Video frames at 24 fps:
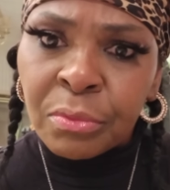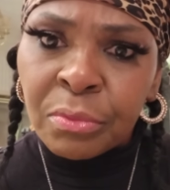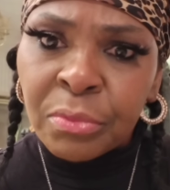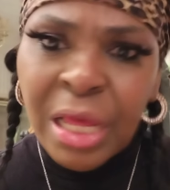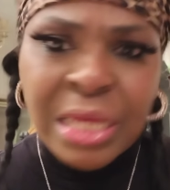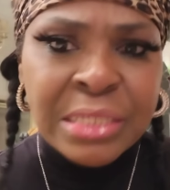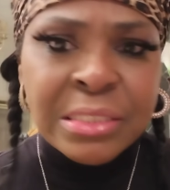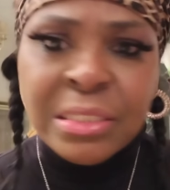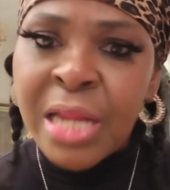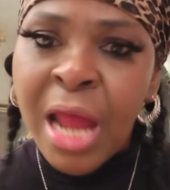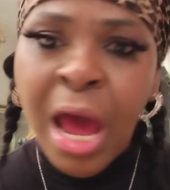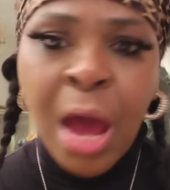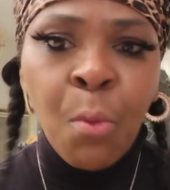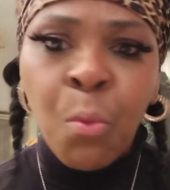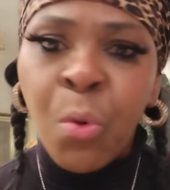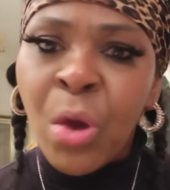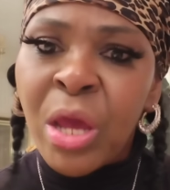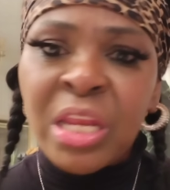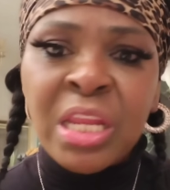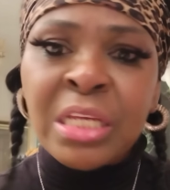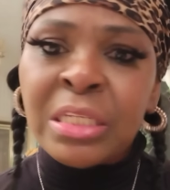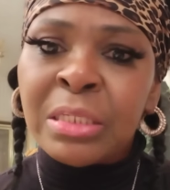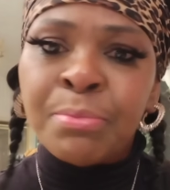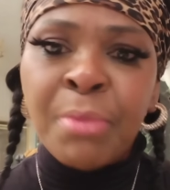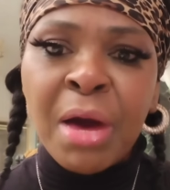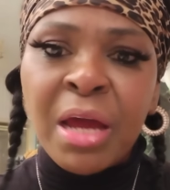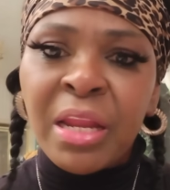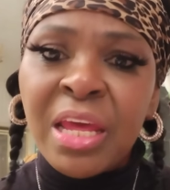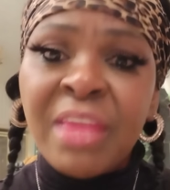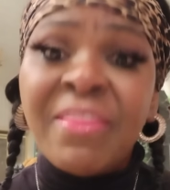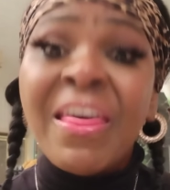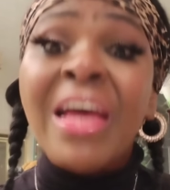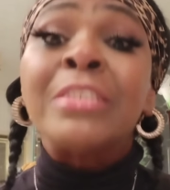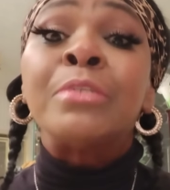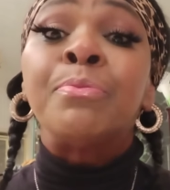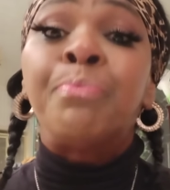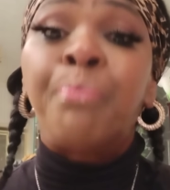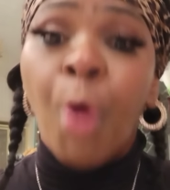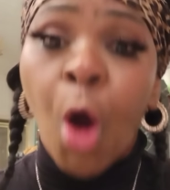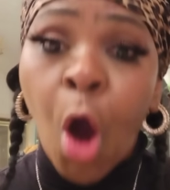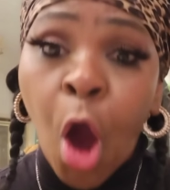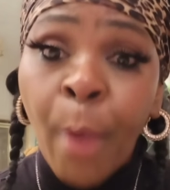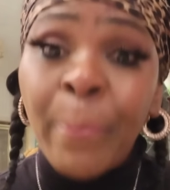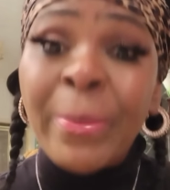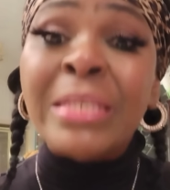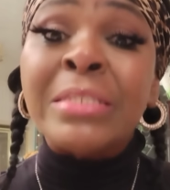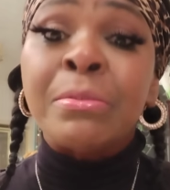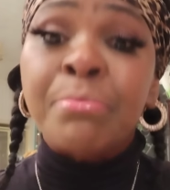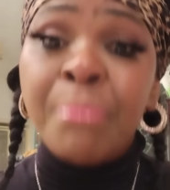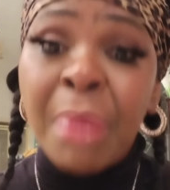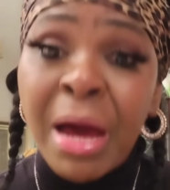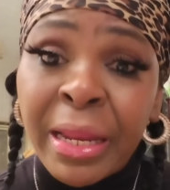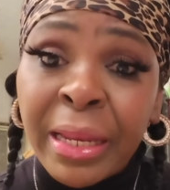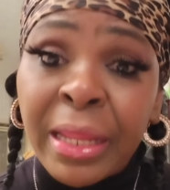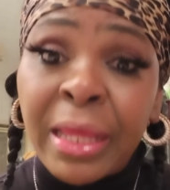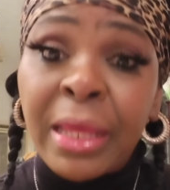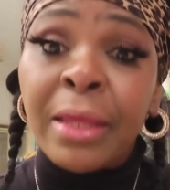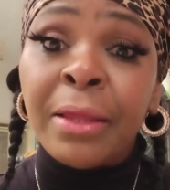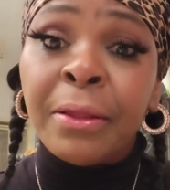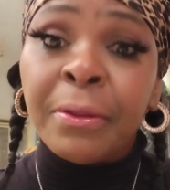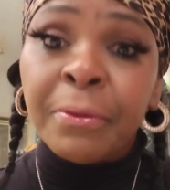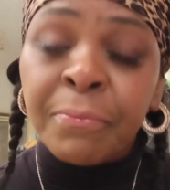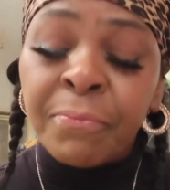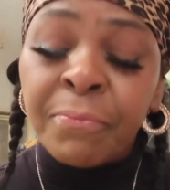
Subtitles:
That's not Whitney's money. That's Bobby's money.